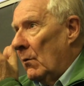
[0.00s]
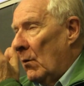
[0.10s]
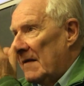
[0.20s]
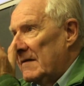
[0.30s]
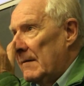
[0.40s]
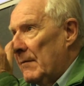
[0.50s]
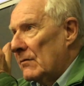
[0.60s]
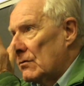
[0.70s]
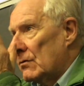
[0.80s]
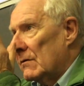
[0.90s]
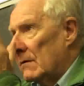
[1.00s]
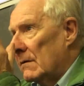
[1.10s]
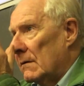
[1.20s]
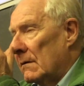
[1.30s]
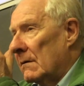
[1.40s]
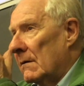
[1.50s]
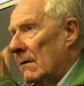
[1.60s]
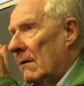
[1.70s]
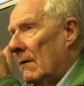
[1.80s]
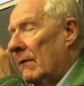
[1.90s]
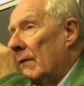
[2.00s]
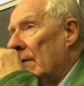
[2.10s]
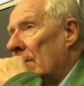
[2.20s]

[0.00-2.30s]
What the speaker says: one dimension of